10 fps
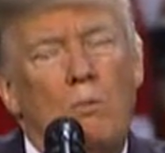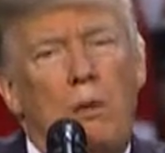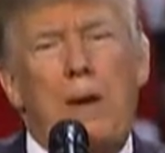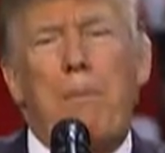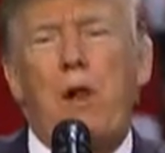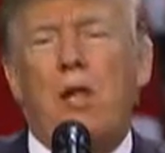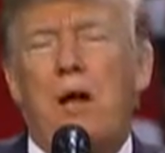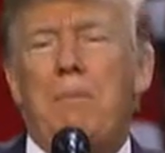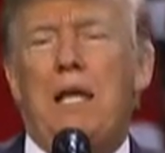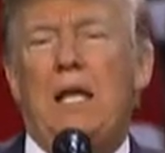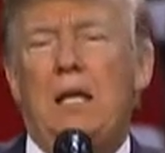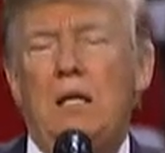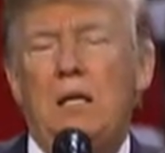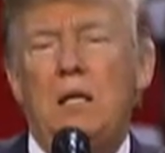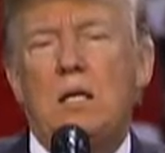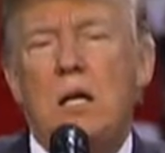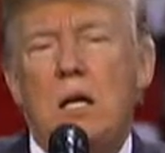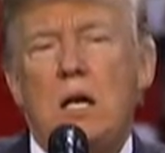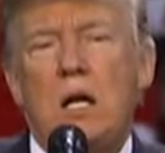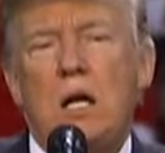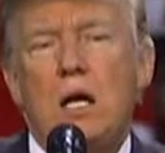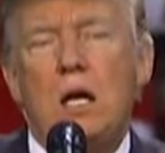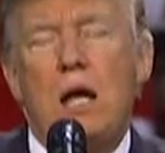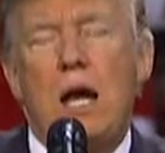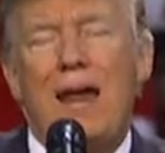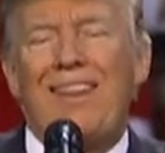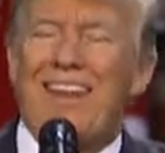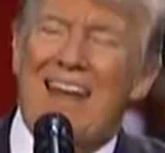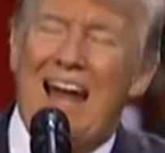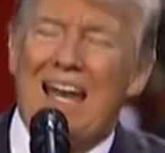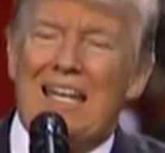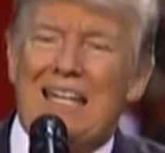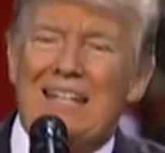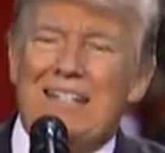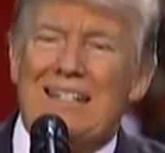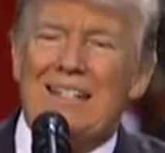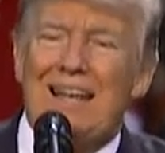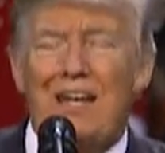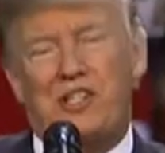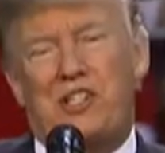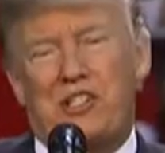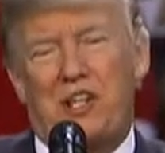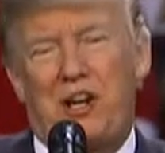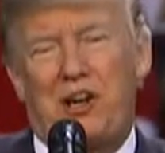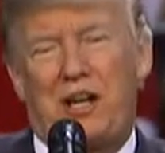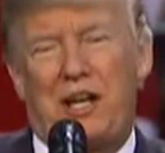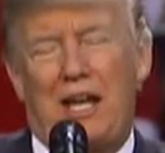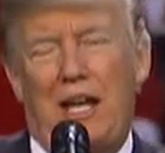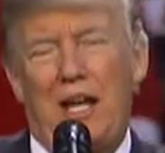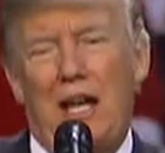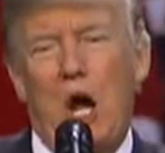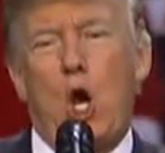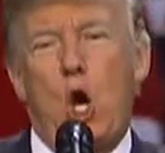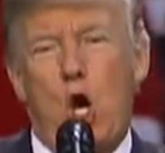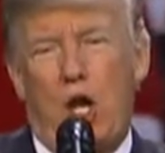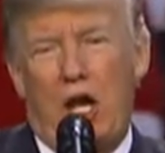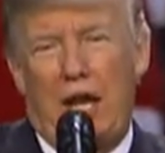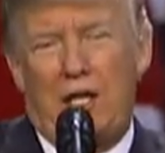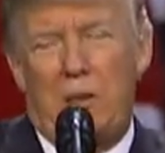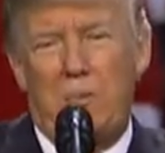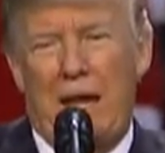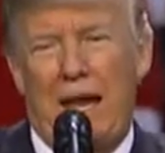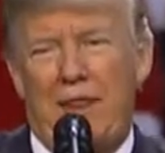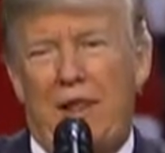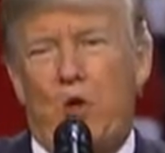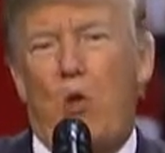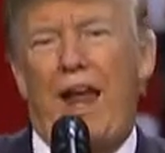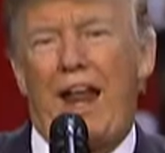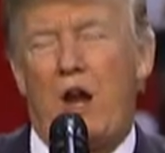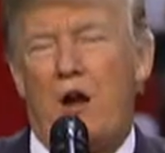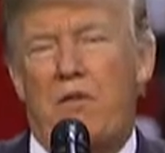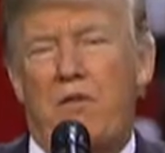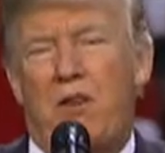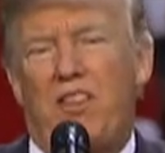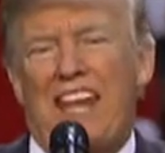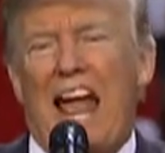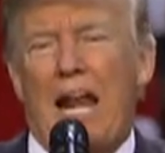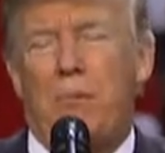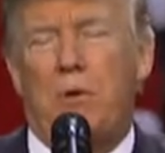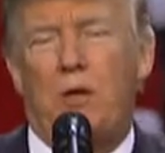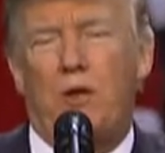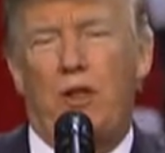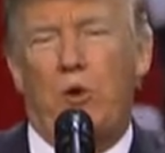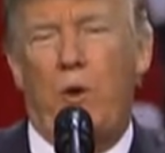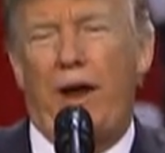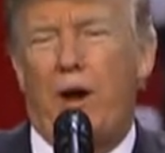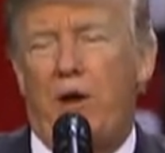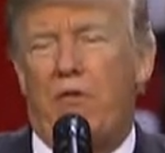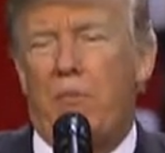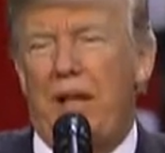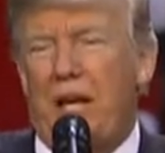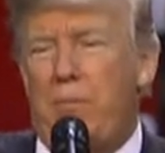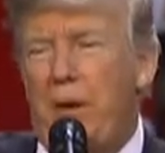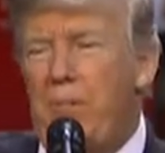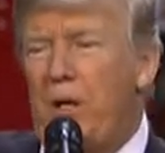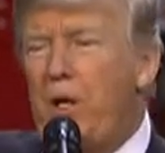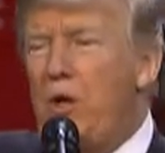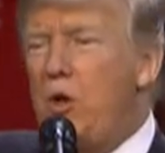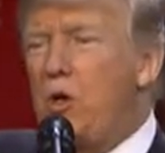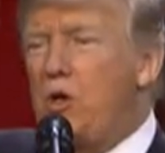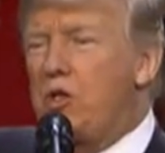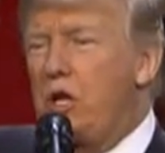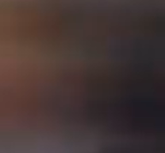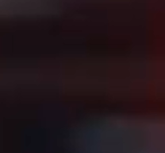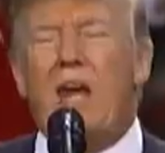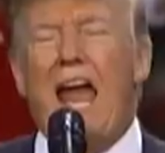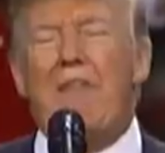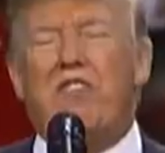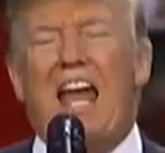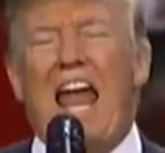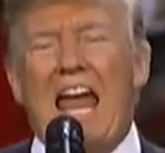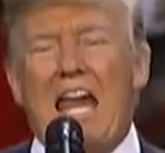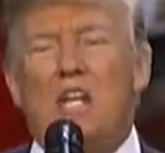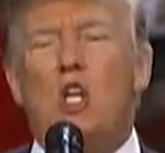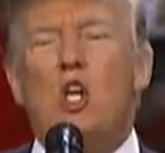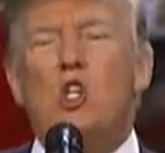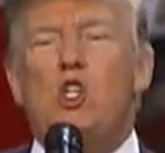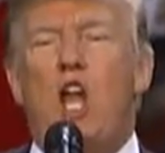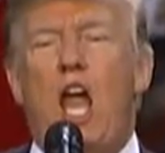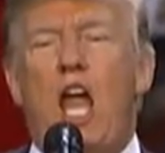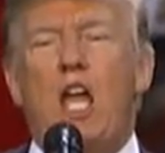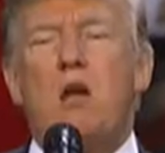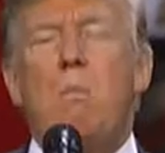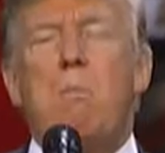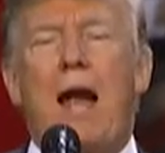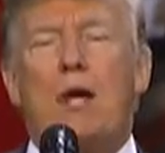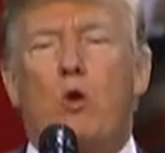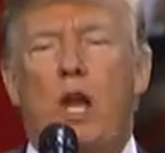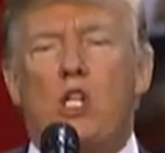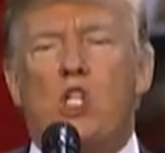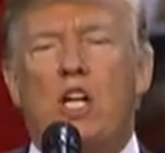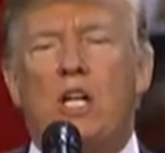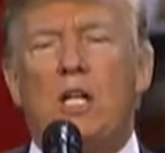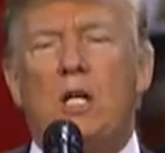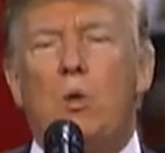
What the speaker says: People come in and they're not necessarily good, like the man that ran over, the animal that ran over many people in New York City. We have to end chain migration.